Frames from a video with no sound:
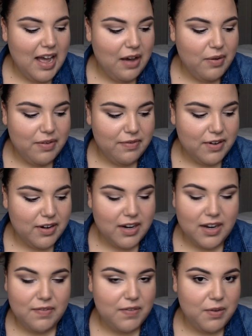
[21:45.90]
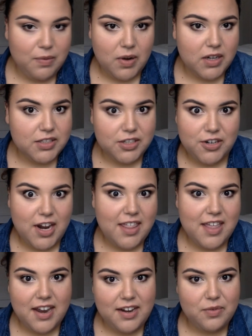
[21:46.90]
However, if you want to try
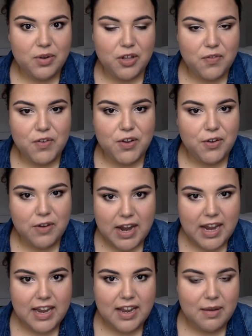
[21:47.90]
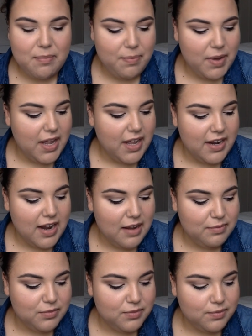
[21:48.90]
that and it works for you, great. But
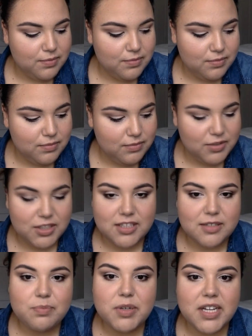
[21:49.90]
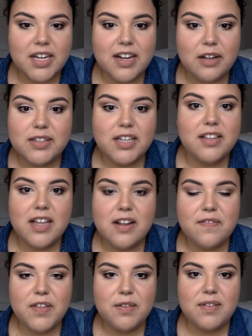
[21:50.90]
I'm just putting it out there that
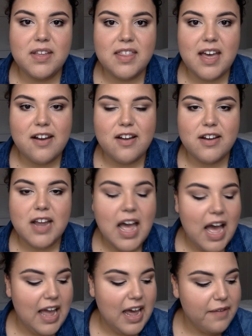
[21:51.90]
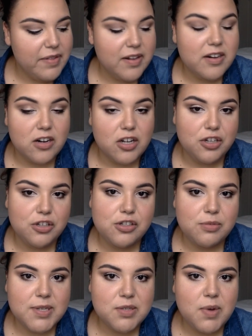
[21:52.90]
if you see that on, I have seen it on
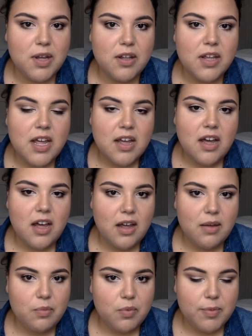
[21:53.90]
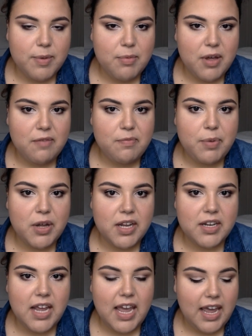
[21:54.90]
YouTube as well, where people have
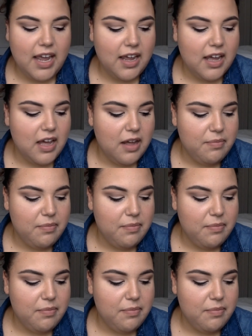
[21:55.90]
put a